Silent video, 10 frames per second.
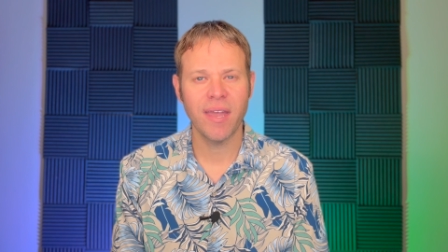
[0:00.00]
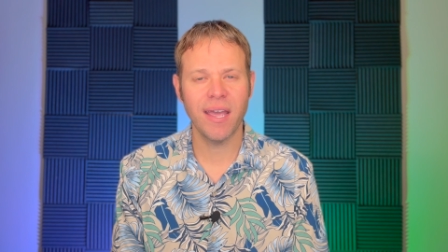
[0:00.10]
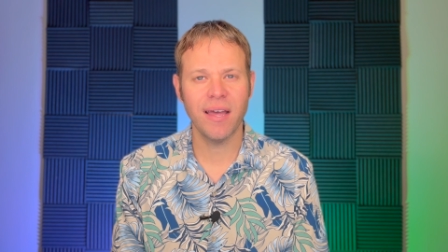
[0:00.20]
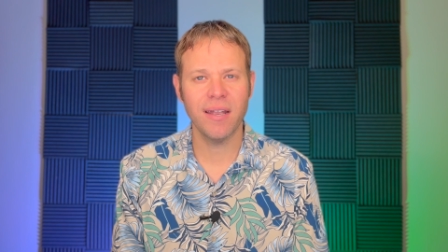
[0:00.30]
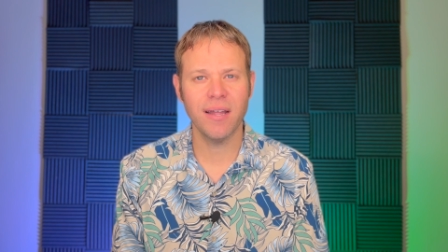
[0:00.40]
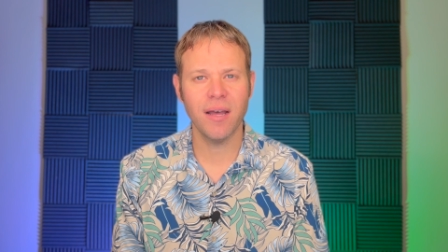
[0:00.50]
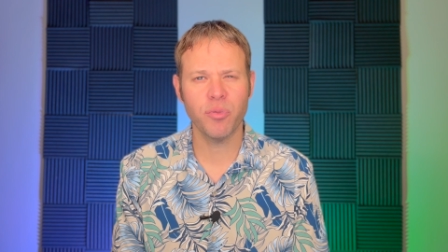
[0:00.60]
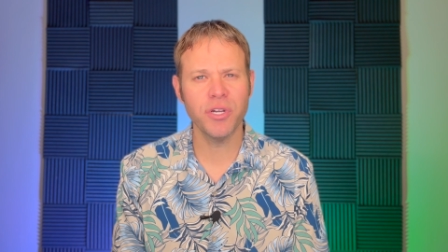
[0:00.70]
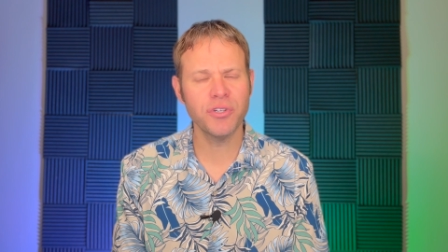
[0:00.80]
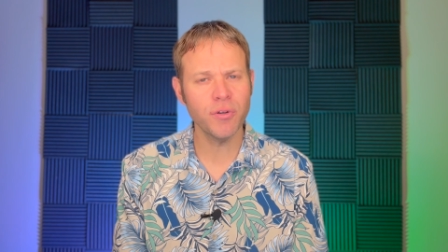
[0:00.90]
And uh,
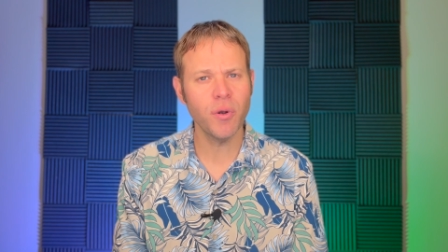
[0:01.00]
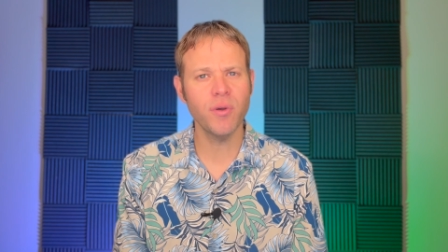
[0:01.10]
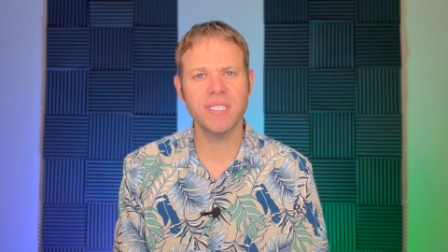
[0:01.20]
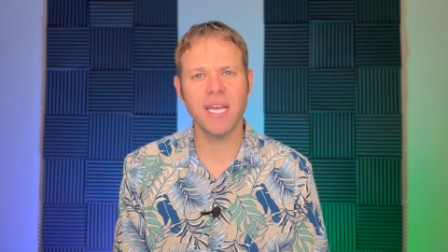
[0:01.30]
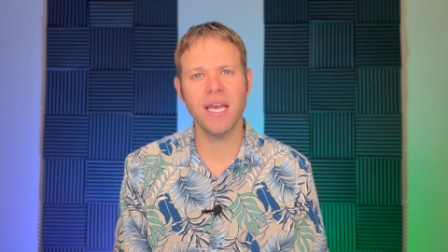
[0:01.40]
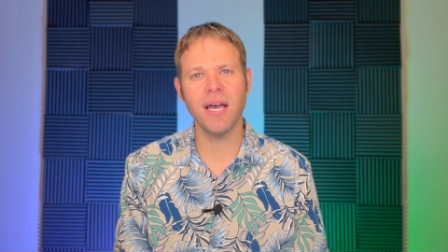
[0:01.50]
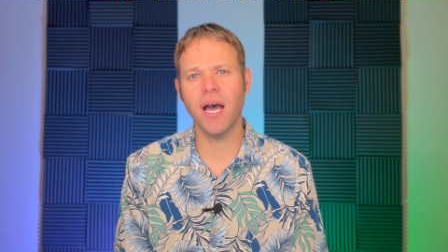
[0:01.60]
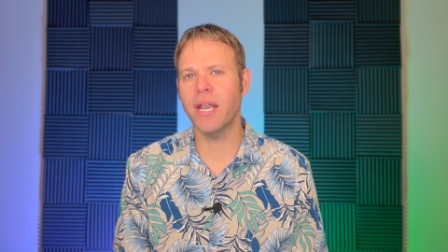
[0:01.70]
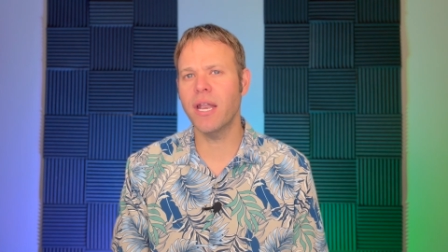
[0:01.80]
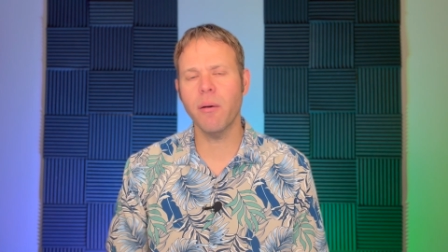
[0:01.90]
preached through Hosea
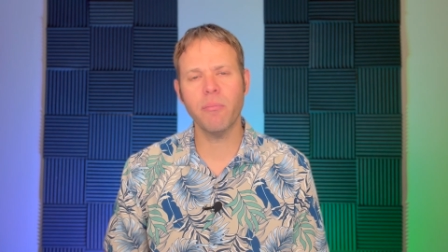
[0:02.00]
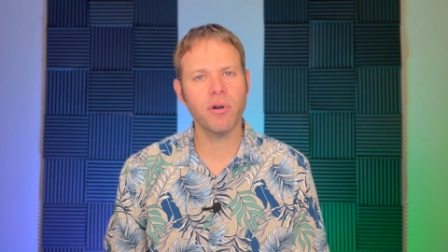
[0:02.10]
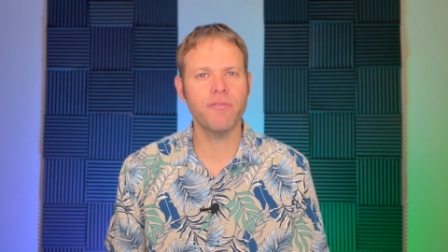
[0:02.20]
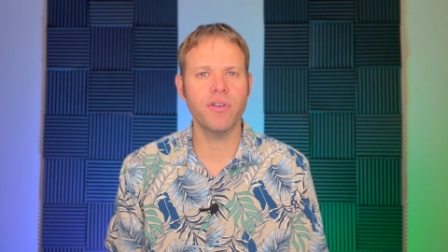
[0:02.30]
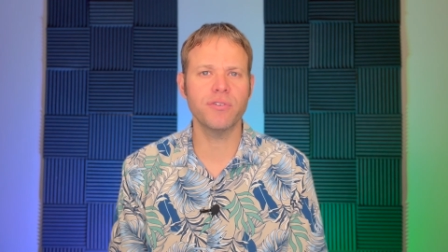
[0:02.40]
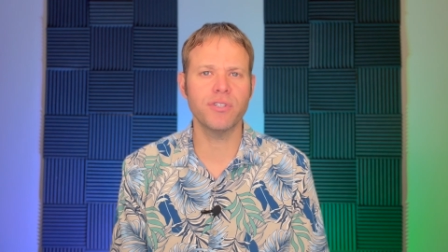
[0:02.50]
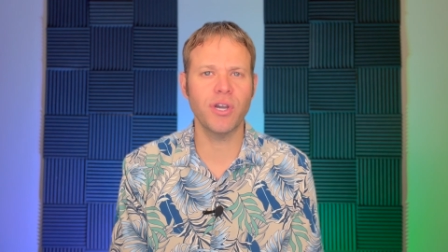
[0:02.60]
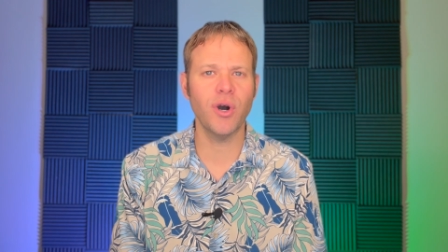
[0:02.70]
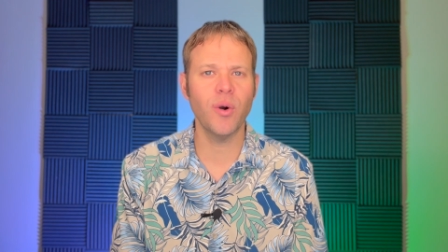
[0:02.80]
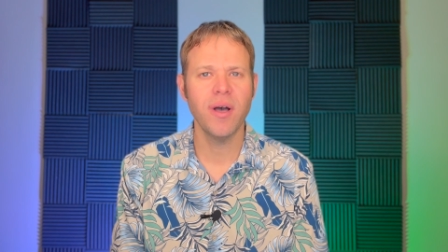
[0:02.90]
a number of years
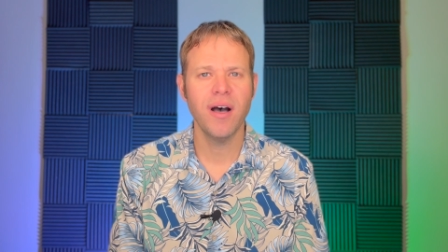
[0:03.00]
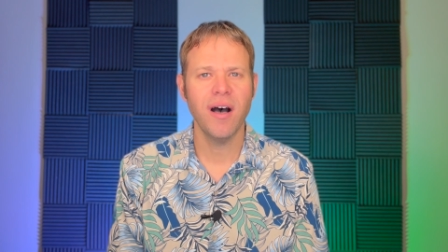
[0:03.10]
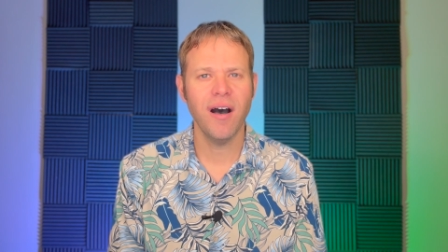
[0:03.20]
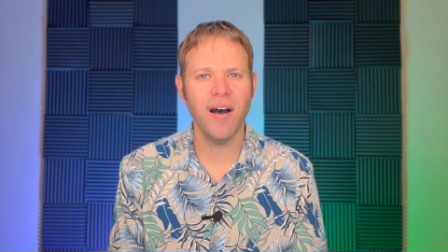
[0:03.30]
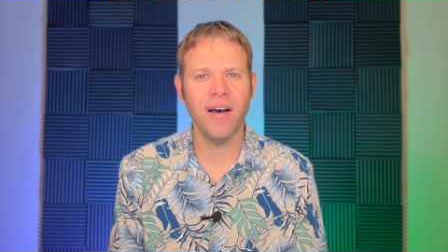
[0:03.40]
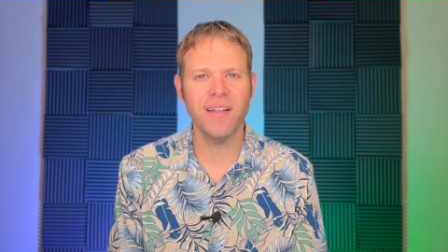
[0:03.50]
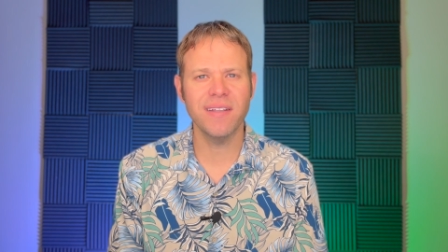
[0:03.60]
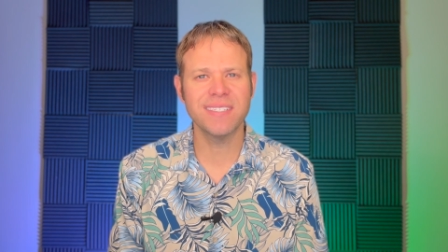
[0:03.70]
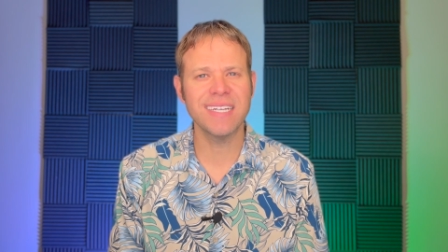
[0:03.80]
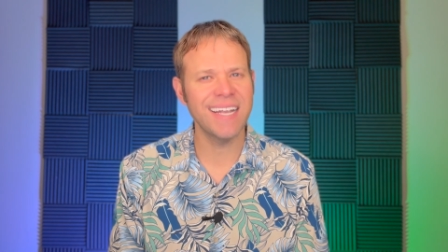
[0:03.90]
ago
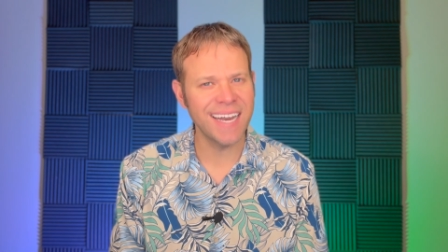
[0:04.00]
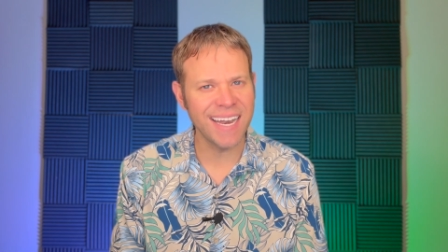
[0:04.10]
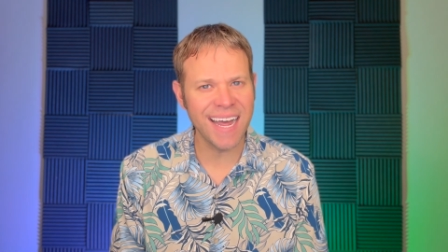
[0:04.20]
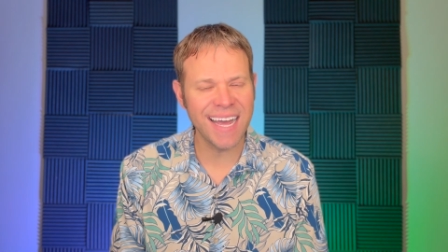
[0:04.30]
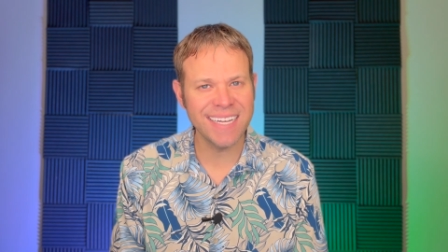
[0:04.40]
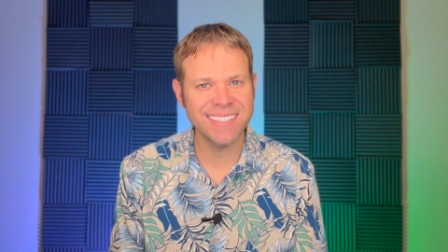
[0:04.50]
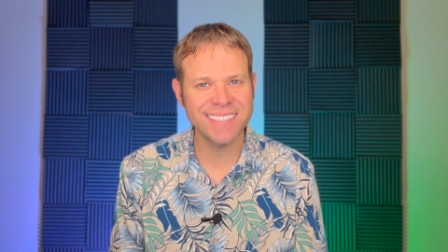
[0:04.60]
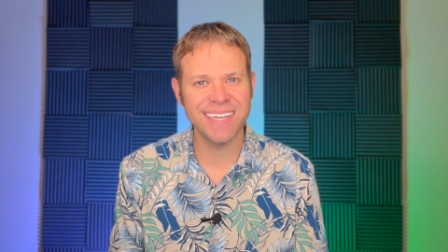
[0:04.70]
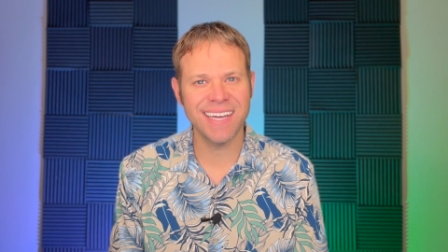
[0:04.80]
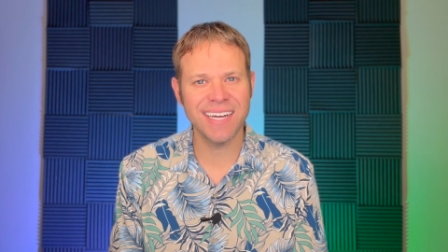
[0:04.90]
on Sunday
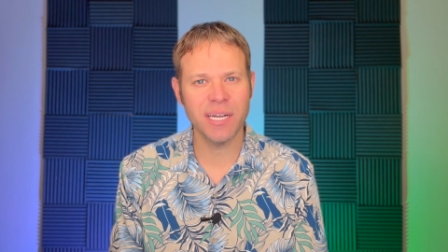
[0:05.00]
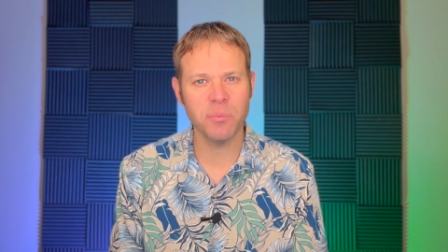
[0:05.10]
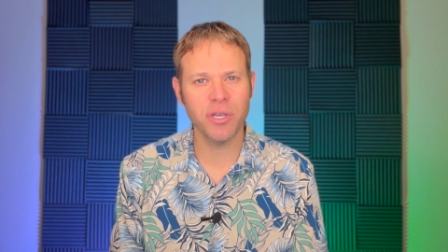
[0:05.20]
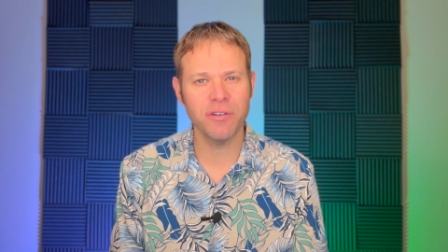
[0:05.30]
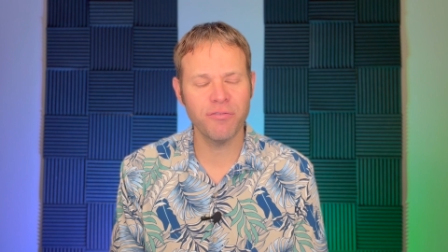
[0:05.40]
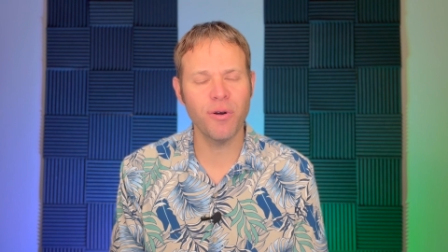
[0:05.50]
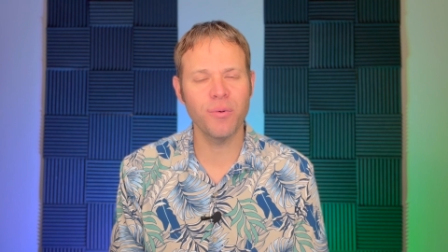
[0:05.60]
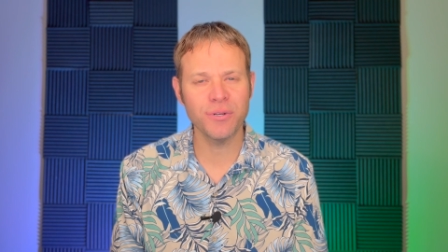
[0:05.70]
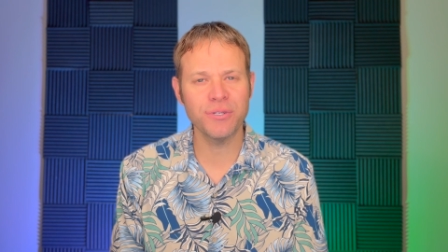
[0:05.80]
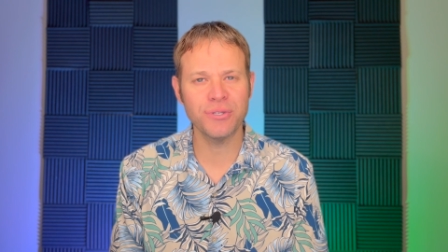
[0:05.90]
nights, and I'm looking
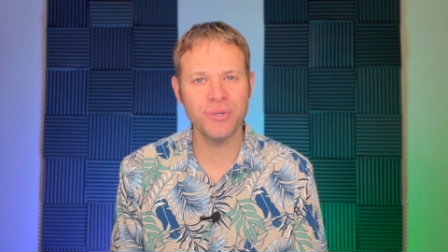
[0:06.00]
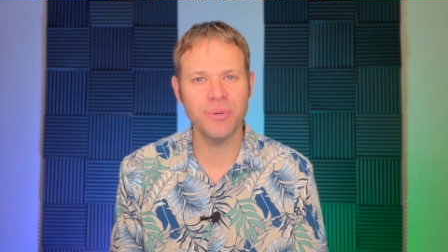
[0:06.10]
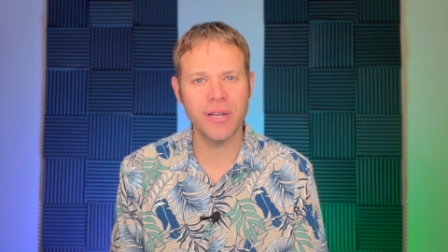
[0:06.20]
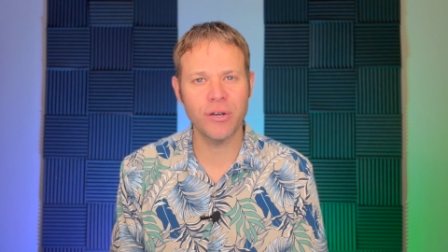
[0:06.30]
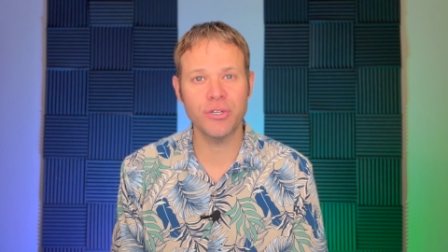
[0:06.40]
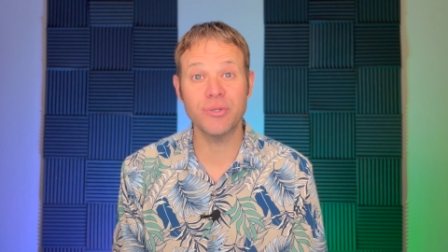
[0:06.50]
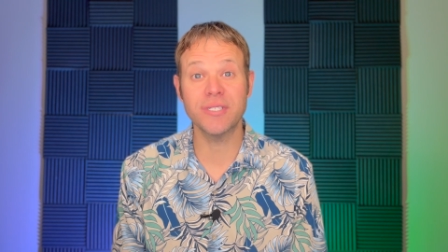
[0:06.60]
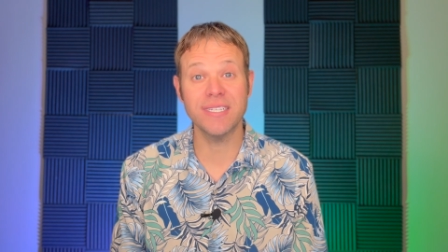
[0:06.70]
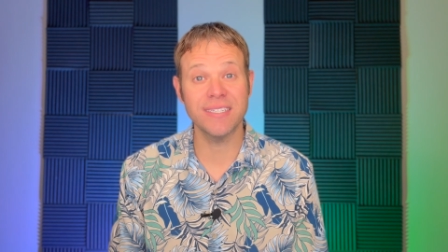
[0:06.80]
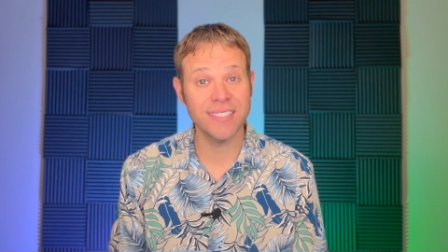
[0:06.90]
forward to
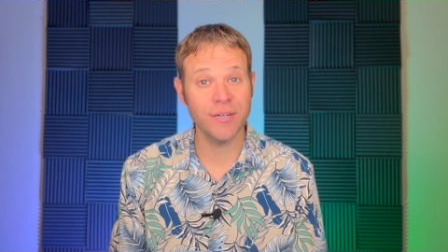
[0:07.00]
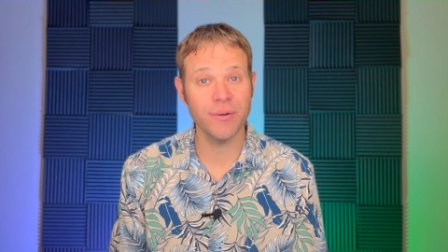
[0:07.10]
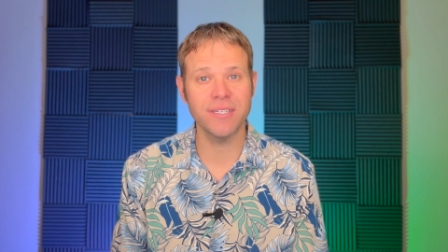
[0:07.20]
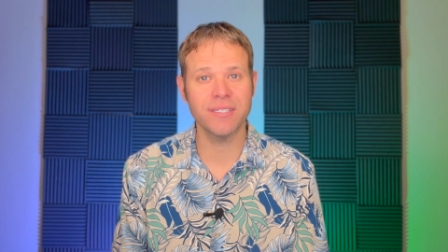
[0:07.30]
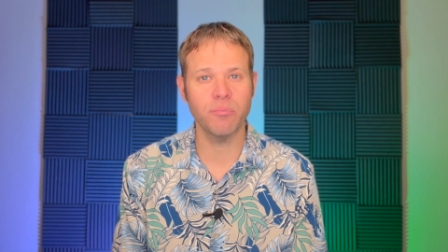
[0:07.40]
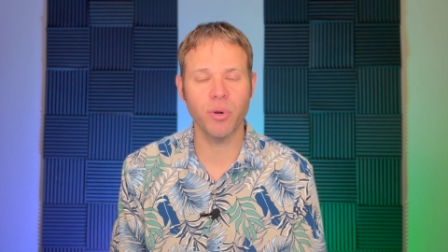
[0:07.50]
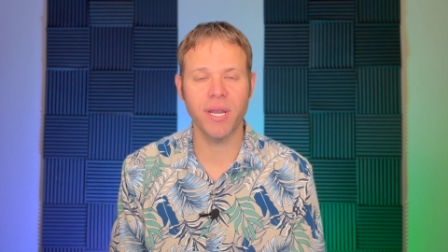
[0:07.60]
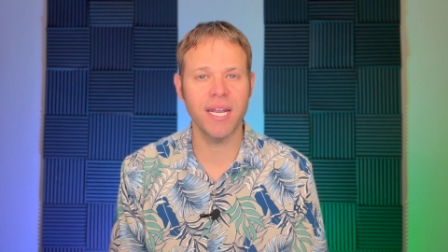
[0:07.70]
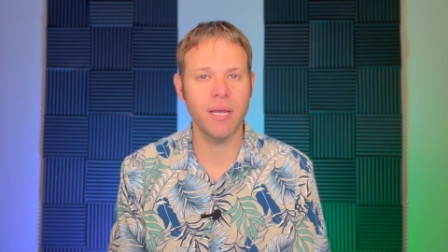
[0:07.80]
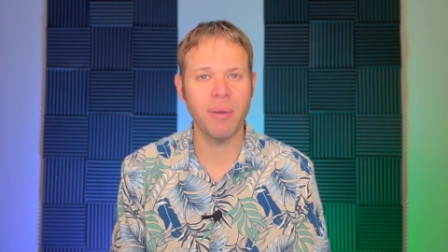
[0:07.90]
introducing the series and
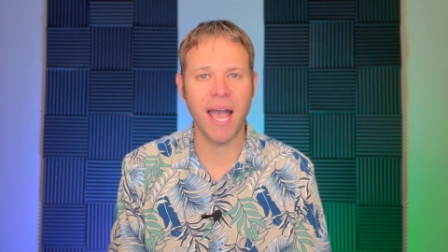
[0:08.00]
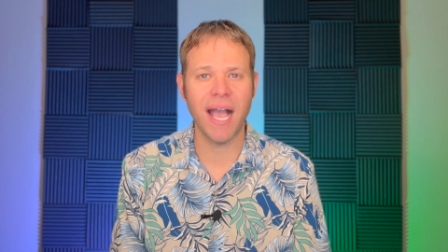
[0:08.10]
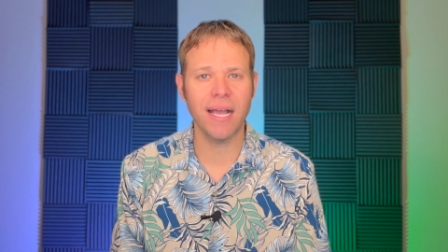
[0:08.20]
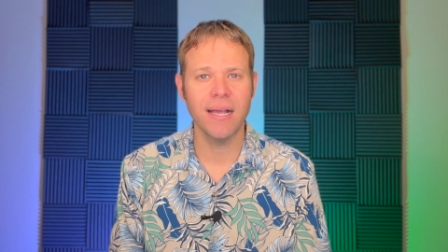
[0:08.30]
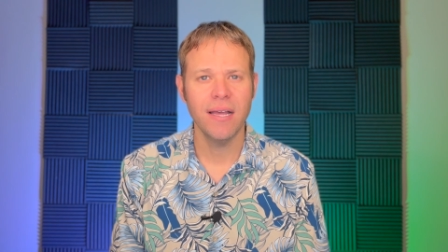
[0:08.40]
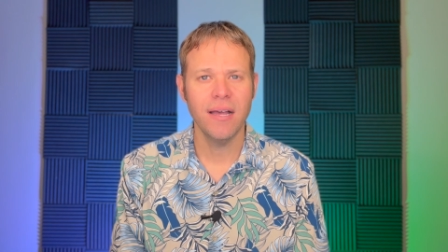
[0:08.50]
bringing it back